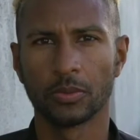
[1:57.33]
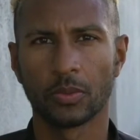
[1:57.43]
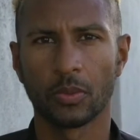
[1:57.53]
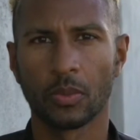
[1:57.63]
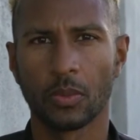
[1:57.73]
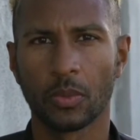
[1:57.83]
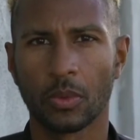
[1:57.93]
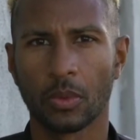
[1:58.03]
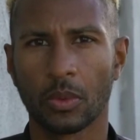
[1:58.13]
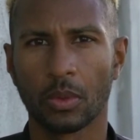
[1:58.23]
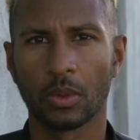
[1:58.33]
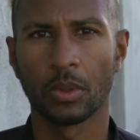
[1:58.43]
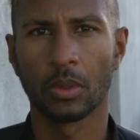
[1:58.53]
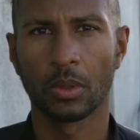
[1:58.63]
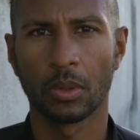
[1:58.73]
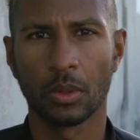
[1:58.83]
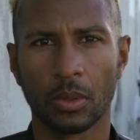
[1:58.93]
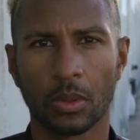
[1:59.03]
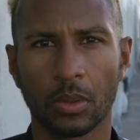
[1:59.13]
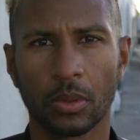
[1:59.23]
Yes, that is who
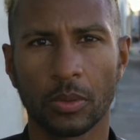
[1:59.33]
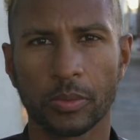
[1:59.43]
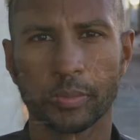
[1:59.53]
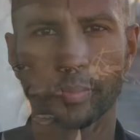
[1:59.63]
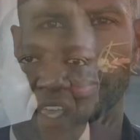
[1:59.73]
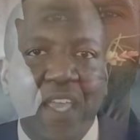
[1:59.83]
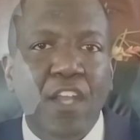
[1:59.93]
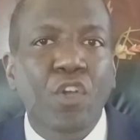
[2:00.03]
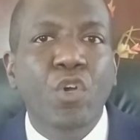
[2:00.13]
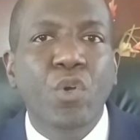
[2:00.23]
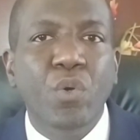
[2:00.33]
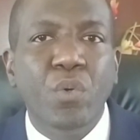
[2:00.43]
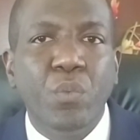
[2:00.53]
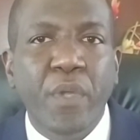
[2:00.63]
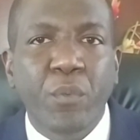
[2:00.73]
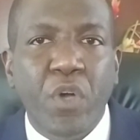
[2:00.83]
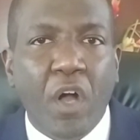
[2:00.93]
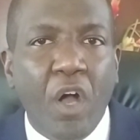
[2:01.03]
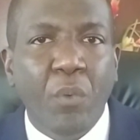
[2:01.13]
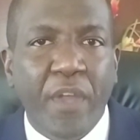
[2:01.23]
we are and who we will
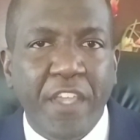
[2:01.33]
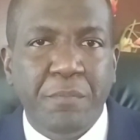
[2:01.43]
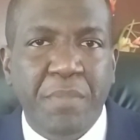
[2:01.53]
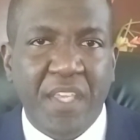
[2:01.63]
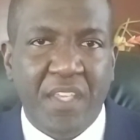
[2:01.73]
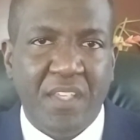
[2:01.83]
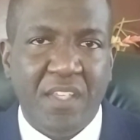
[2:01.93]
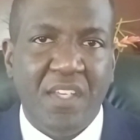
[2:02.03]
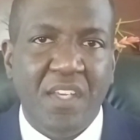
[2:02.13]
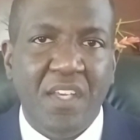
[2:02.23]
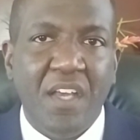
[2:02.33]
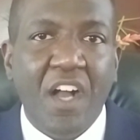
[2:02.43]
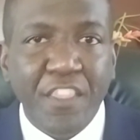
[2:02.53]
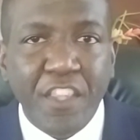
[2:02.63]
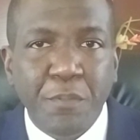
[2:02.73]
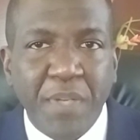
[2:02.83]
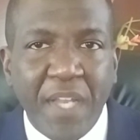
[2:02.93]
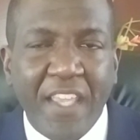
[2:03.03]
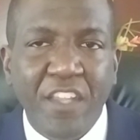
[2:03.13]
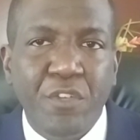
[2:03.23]
always be. On
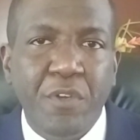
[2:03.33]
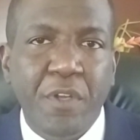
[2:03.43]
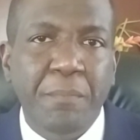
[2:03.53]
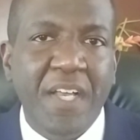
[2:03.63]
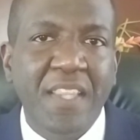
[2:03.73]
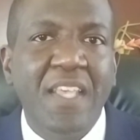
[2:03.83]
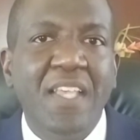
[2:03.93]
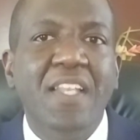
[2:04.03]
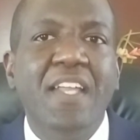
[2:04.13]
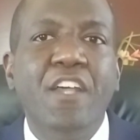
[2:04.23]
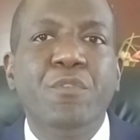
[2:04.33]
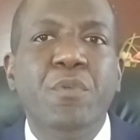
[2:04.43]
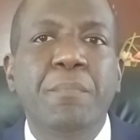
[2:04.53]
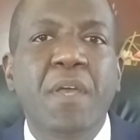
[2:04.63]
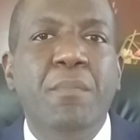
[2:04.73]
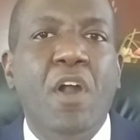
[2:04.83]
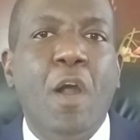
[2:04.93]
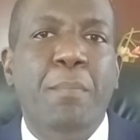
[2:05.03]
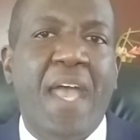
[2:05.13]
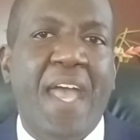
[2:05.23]
Black History Month, let us remember
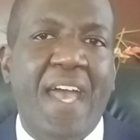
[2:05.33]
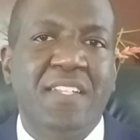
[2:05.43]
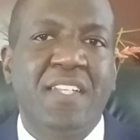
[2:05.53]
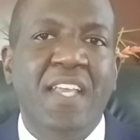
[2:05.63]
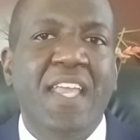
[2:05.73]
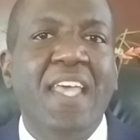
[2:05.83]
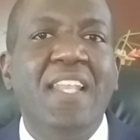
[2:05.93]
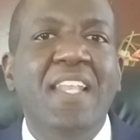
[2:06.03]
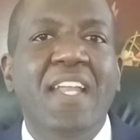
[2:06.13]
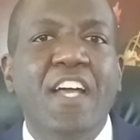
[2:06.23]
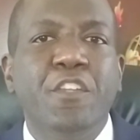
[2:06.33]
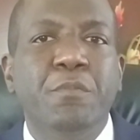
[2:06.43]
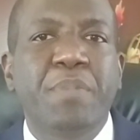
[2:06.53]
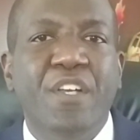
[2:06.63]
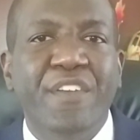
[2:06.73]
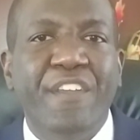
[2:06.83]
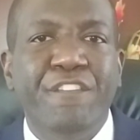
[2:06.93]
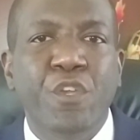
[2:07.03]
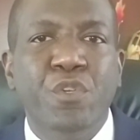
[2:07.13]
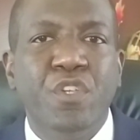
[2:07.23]
our past and let us build a
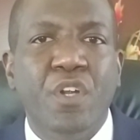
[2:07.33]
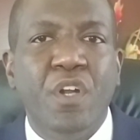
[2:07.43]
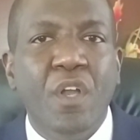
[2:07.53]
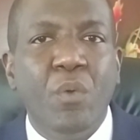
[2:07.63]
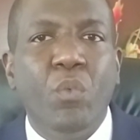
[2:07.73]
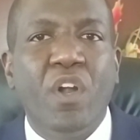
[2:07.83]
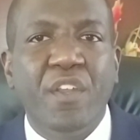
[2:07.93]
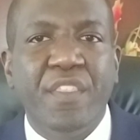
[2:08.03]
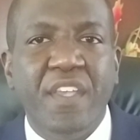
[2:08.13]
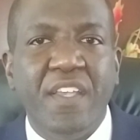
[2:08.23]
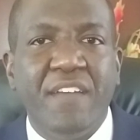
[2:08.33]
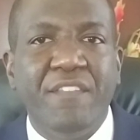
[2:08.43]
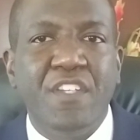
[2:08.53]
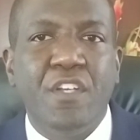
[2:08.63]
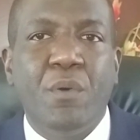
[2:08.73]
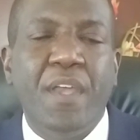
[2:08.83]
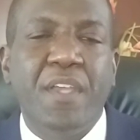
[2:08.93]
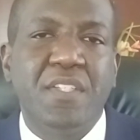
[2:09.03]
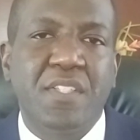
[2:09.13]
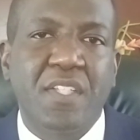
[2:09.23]
future worthy of the
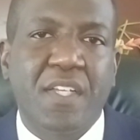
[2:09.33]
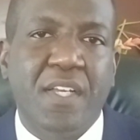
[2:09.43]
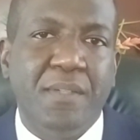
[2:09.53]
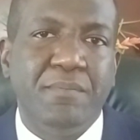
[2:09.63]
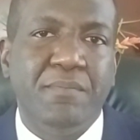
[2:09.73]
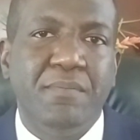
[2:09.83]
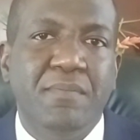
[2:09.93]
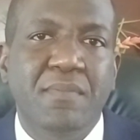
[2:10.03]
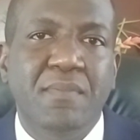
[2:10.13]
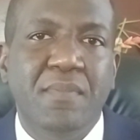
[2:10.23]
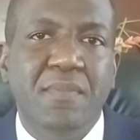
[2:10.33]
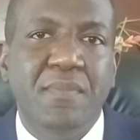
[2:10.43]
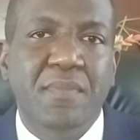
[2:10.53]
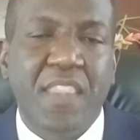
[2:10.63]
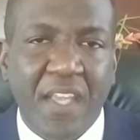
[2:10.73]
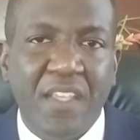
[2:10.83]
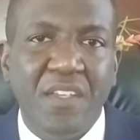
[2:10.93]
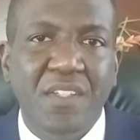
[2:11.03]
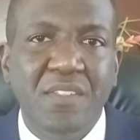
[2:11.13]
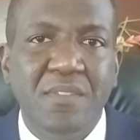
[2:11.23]
generations to come. Thank
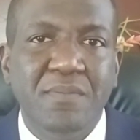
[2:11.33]
you.